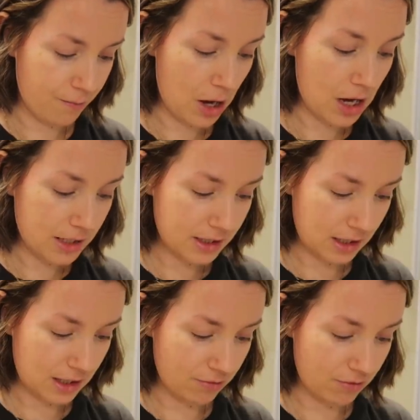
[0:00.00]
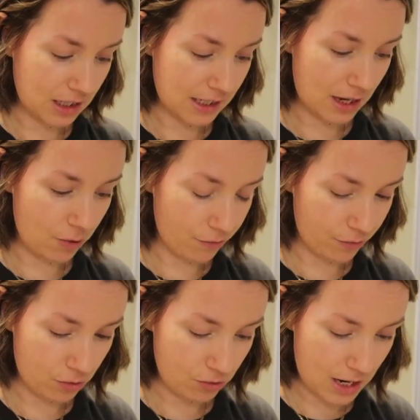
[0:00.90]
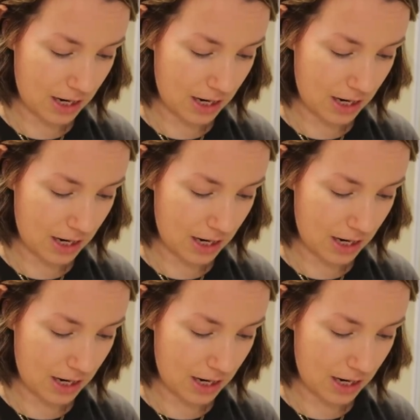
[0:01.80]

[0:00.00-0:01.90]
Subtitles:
personally really helpful,